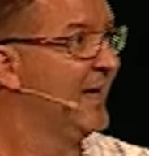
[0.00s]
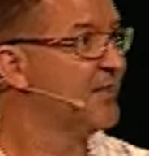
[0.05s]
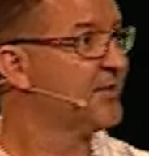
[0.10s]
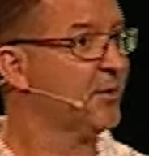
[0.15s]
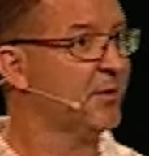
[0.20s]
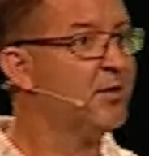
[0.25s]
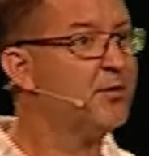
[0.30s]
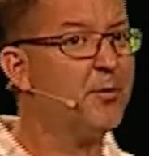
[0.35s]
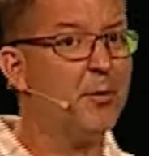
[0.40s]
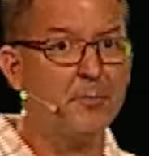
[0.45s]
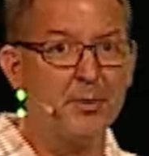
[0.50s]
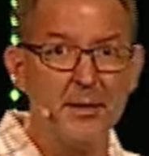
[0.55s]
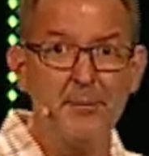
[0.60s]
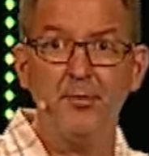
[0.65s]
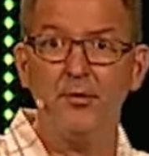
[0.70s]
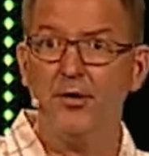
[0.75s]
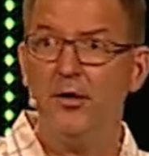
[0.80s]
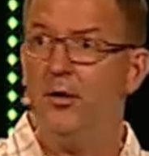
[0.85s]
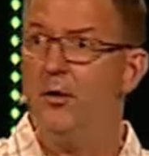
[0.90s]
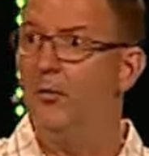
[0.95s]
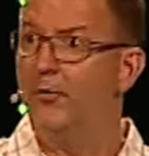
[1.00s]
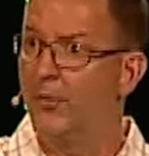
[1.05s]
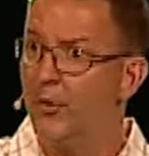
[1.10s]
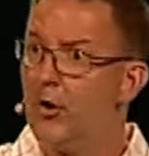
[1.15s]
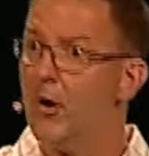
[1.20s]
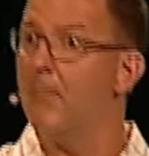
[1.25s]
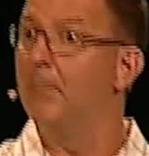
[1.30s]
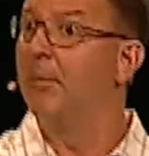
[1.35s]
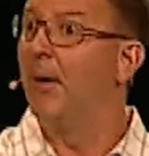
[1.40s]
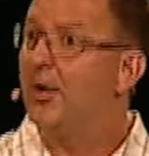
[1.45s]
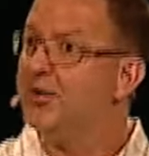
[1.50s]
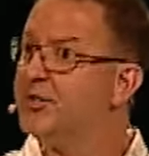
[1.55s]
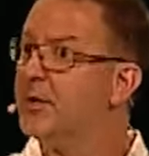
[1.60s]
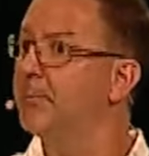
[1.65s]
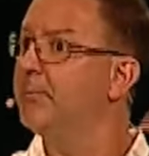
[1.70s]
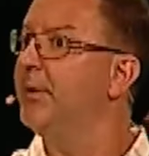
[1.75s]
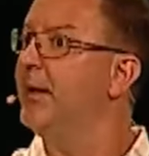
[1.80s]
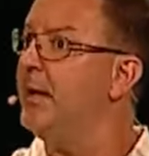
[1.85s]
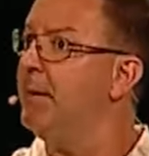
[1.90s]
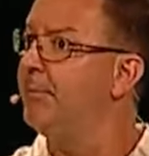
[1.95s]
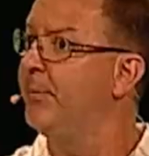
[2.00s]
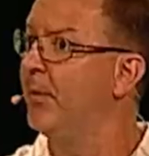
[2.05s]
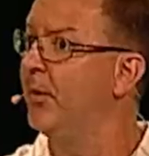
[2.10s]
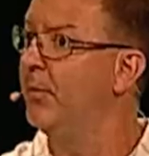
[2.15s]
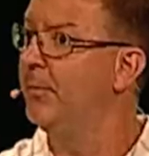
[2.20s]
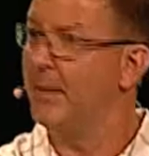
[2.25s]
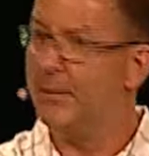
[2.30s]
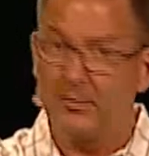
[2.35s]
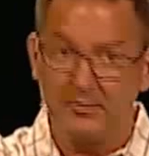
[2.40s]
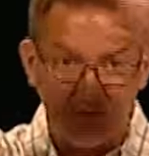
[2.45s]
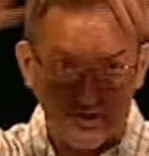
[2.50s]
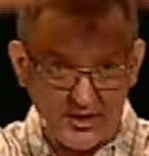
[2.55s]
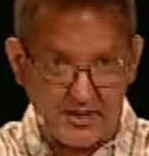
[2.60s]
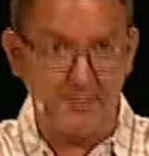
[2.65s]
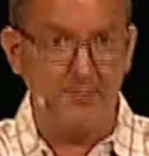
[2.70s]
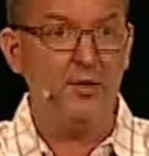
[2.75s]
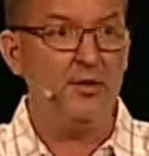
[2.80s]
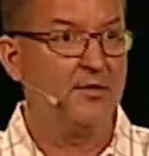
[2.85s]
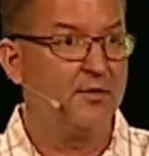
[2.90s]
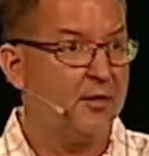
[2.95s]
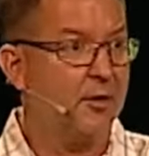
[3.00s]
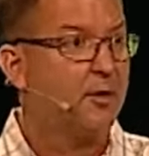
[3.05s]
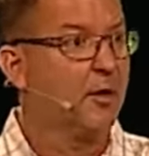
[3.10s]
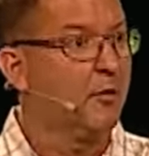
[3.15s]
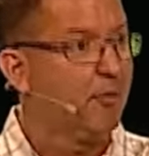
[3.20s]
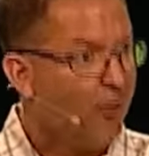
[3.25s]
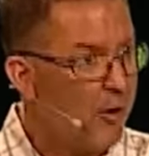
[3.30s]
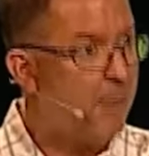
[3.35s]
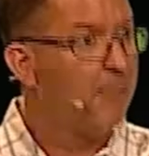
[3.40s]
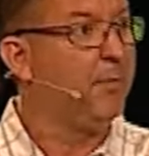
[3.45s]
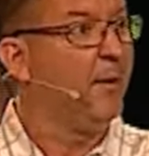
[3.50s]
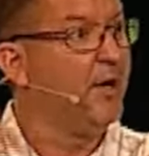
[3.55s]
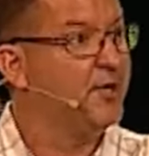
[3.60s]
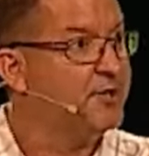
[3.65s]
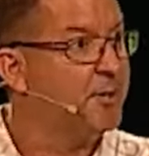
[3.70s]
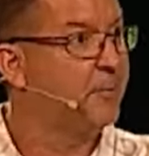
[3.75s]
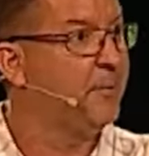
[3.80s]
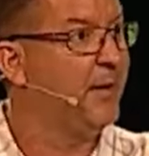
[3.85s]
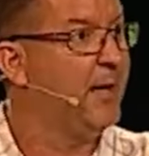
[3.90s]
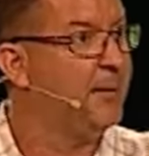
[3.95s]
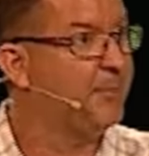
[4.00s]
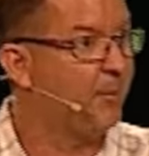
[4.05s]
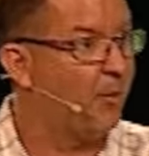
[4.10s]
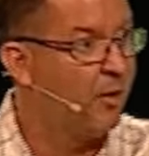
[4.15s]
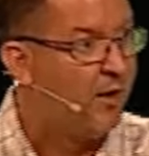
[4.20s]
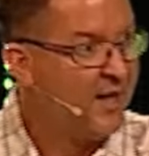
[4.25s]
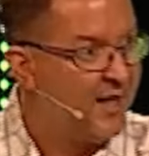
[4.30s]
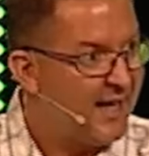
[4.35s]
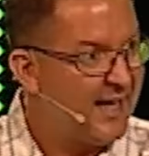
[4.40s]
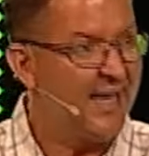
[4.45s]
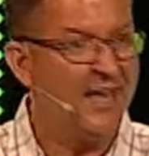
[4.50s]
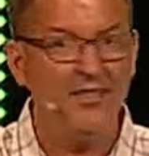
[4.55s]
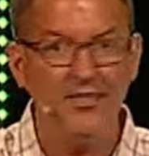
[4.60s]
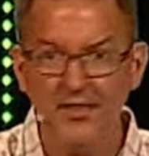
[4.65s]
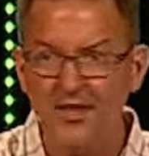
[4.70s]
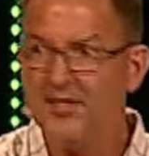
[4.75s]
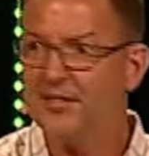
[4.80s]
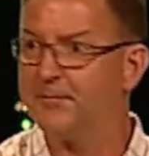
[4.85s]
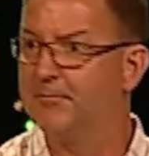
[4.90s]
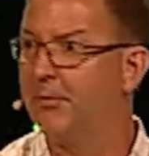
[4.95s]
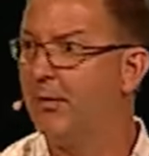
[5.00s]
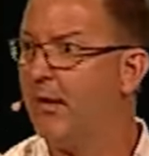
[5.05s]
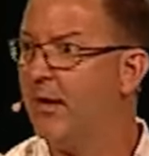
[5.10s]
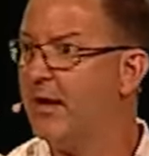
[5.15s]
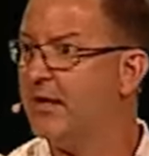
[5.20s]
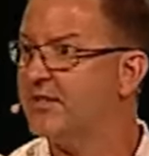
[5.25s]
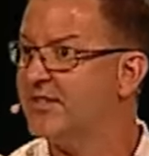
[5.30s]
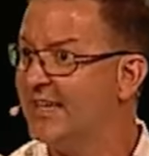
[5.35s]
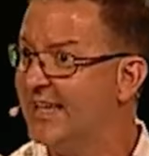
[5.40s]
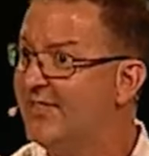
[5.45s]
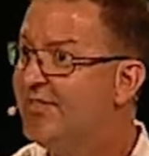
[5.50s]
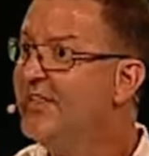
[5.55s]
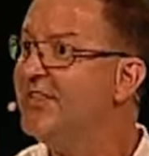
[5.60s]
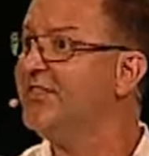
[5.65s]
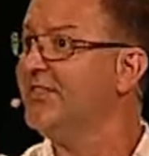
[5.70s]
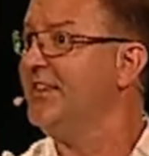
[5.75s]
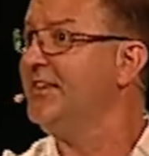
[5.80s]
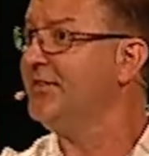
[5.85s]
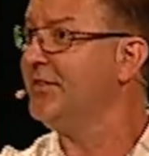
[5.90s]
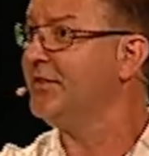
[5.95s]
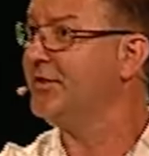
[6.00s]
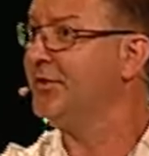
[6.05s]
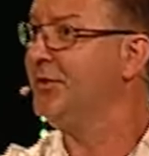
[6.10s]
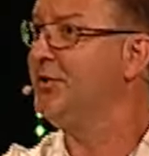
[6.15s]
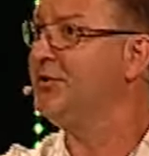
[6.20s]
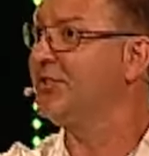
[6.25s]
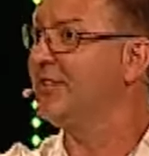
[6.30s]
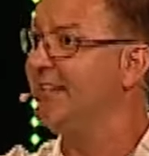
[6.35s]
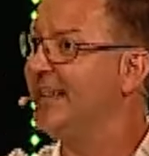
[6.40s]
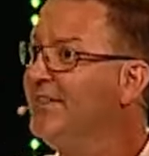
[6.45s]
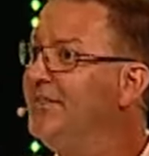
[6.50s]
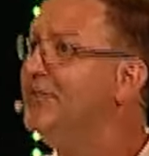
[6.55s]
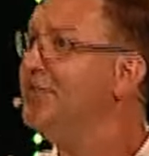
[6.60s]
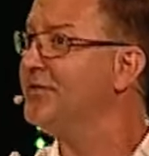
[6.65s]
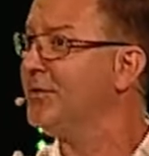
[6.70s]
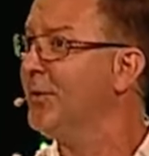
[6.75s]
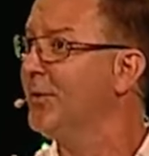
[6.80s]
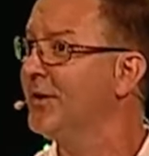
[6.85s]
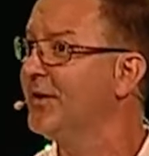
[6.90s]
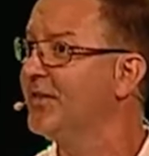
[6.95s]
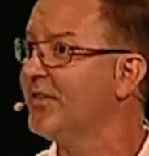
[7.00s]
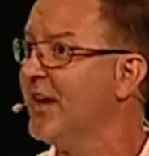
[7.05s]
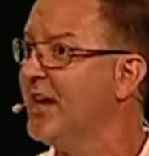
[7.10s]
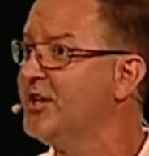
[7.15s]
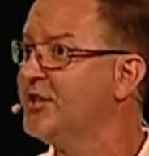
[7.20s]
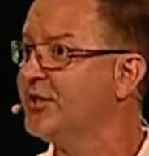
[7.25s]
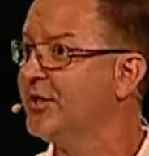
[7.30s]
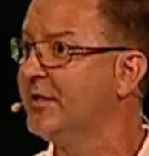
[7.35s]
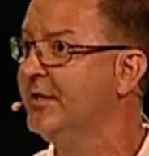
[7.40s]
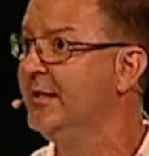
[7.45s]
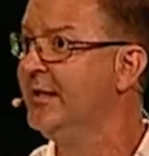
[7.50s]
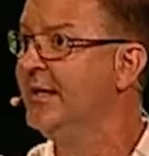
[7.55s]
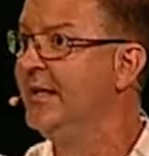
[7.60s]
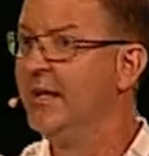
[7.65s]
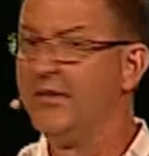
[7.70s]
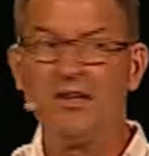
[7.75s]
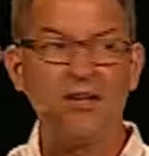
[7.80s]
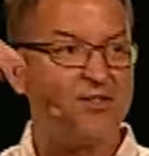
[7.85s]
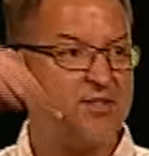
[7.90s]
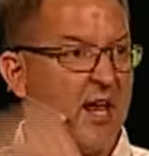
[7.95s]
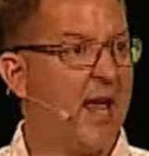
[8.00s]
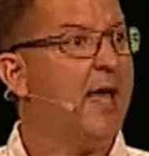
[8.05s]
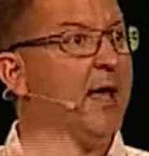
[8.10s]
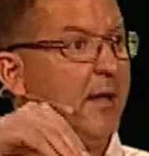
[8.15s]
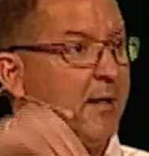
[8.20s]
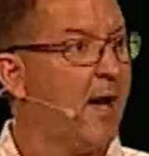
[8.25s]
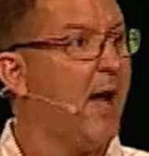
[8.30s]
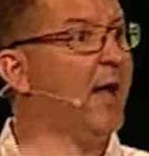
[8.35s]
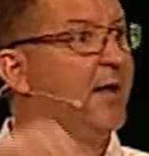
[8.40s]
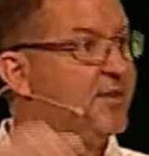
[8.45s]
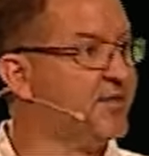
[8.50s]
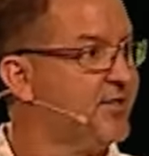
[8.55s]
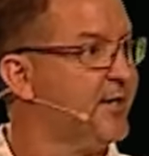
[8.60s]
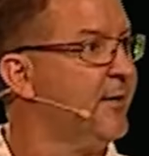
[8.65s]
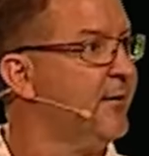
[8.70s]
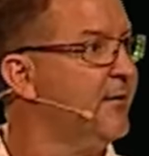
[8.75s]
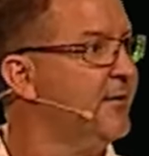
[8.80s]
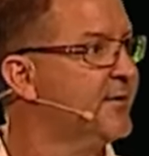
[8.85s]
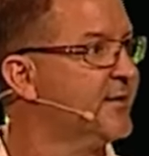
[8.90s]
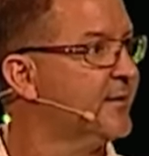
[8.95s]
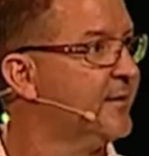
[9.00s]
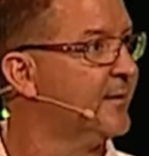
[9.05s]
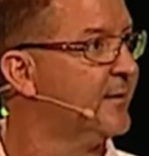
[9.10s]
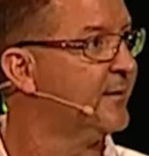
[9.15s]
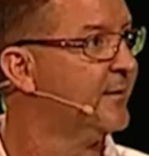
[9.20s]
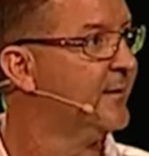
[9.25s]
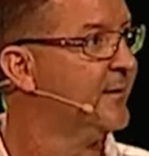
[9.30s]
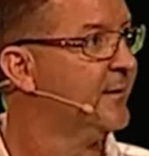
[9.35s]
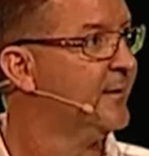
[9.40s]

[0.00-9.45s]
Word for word: And so here's what people know there are a bunch of people, people in this community look and go, there are a bunch of people in this place, in this institution, in this organization that take God seriously.